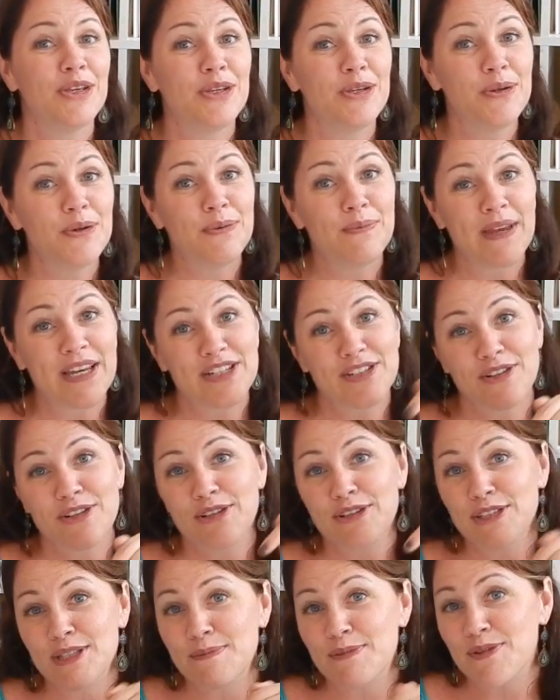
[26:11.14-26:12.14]
you make sure
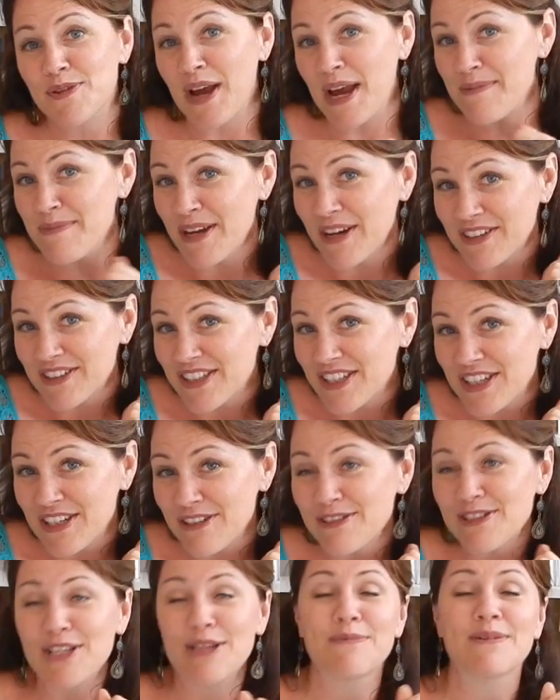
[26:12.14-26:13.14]
you subscribe here to
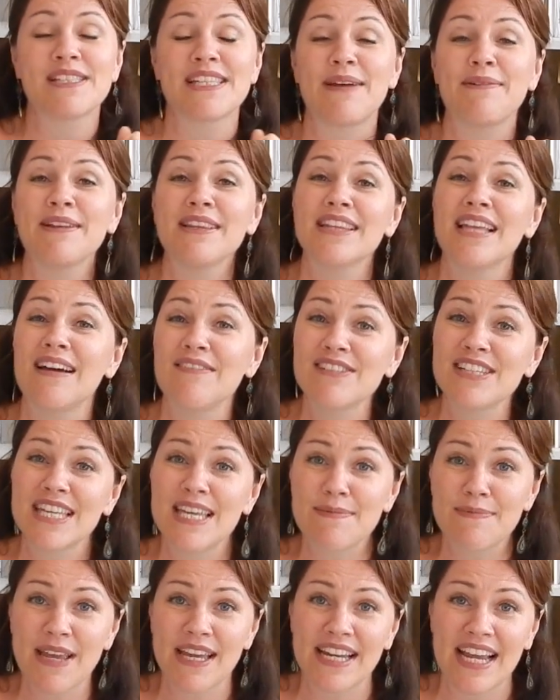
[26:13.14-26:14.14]
YouTube, because I would love to
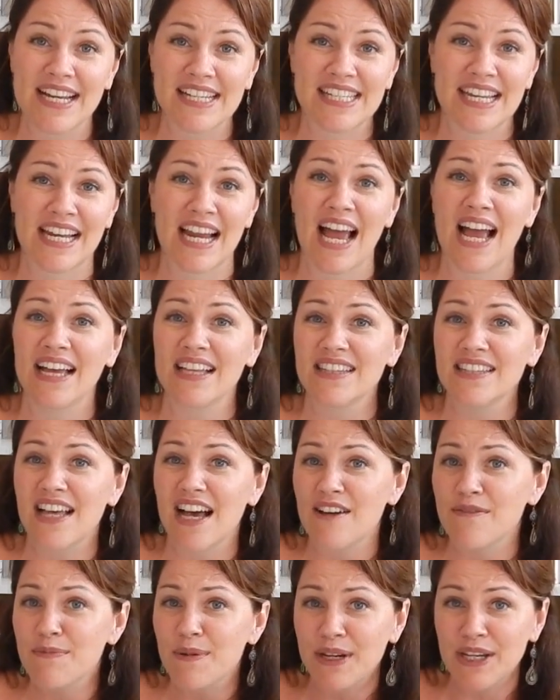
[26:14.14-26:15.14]
keep connecting. I
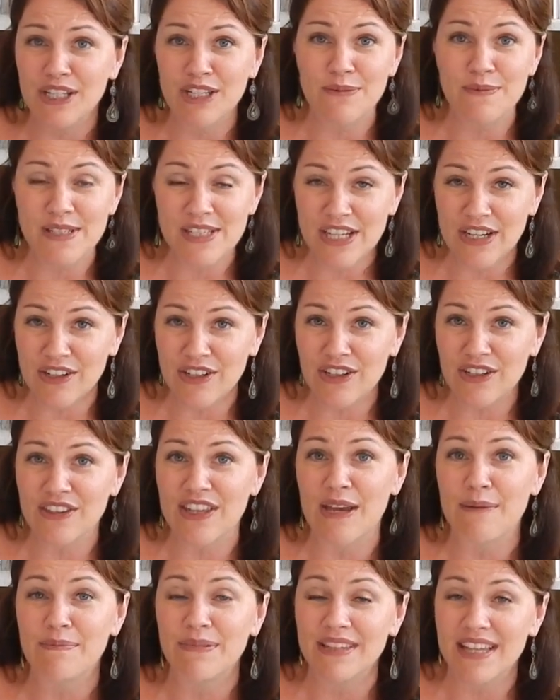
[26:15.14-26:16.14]
love bringing you material
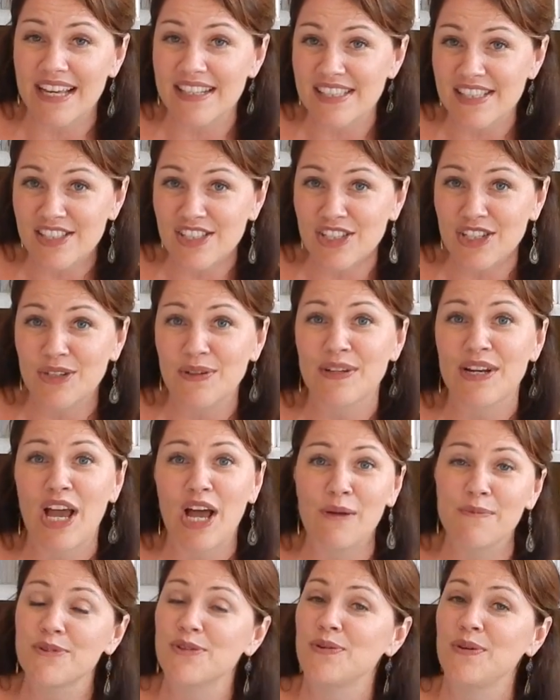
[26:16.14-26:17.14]
that blesses you and
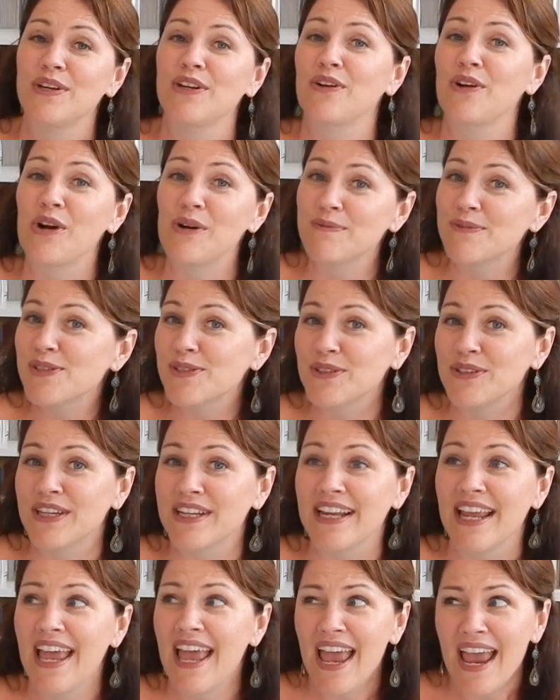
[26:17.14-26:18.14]
helps you in your
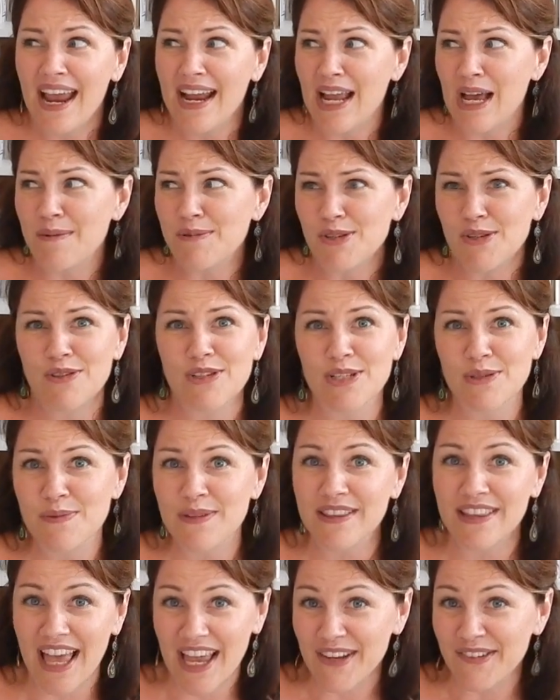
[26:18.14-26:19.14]
homeschooling and helps you just
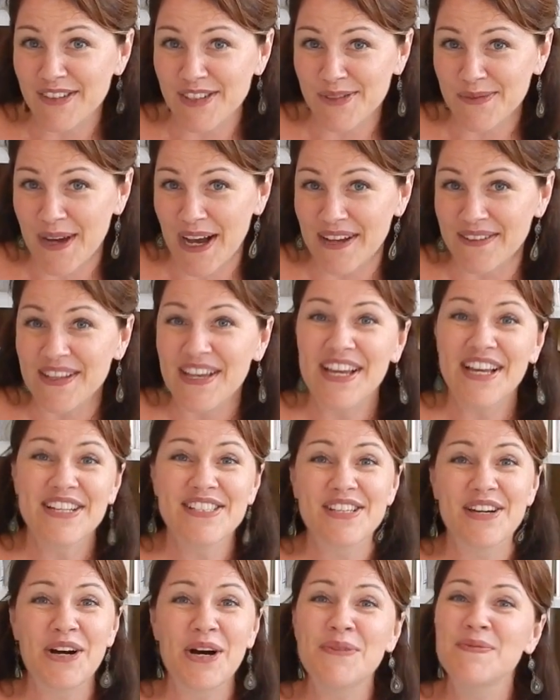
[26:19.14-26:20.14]
with life as well.
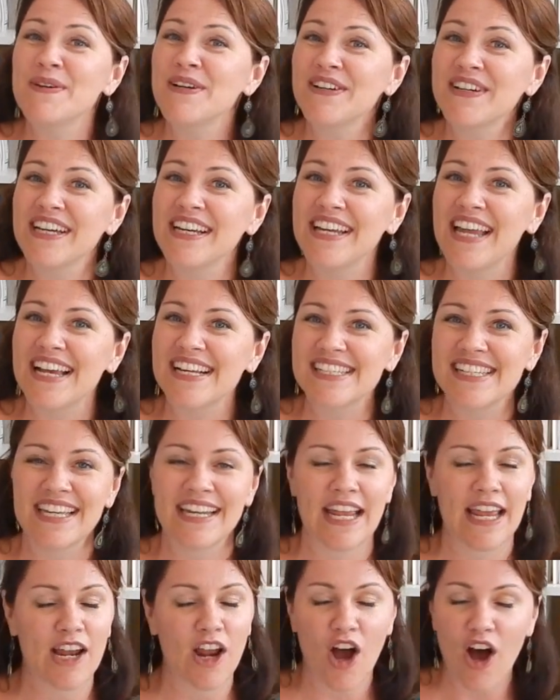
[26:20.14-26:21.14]
So hopefully you're
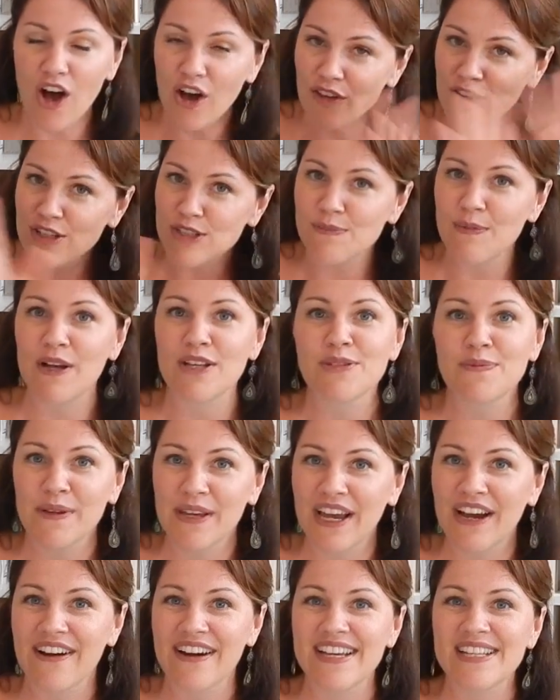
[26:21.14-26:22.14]
connecting in all those multiple
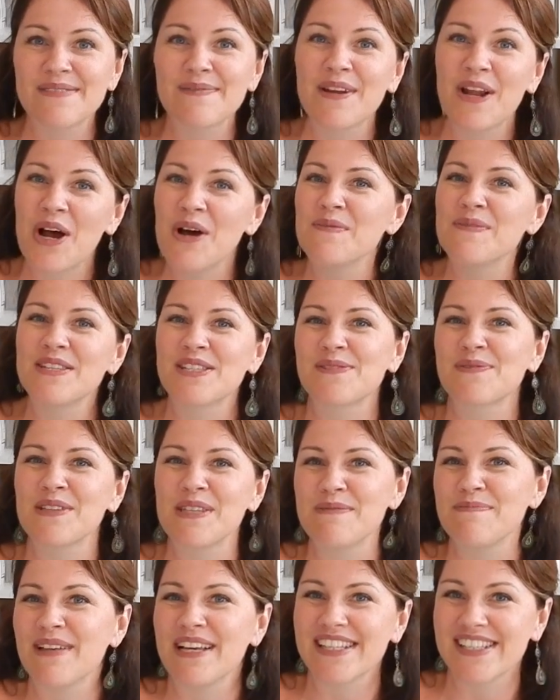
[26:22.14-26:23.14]
areas, but hope this
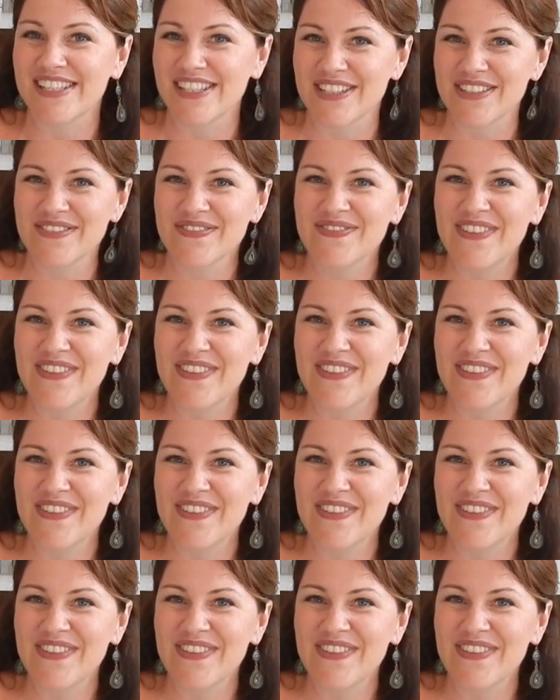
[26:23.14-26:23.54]
really blessed you.